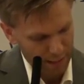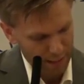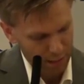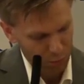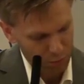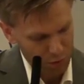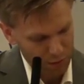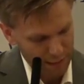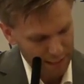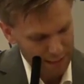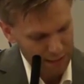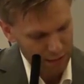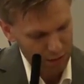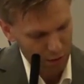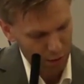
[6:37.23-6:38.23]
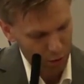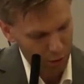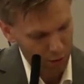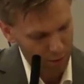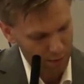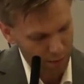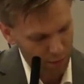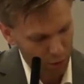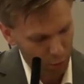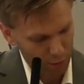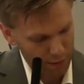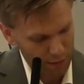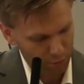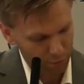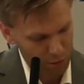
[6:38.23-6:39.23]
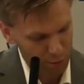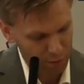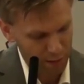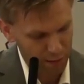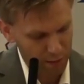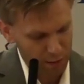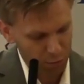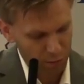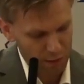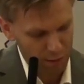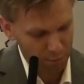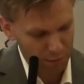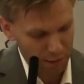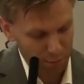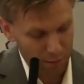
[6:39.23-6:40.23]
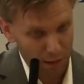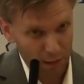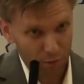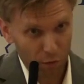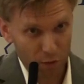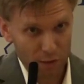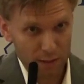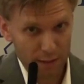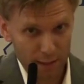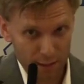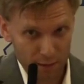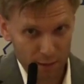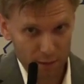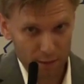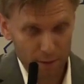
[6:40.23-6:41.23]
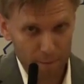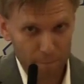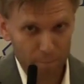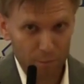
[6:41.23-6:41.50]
It was easy to learn that the only difference between us was the pigment of our skins."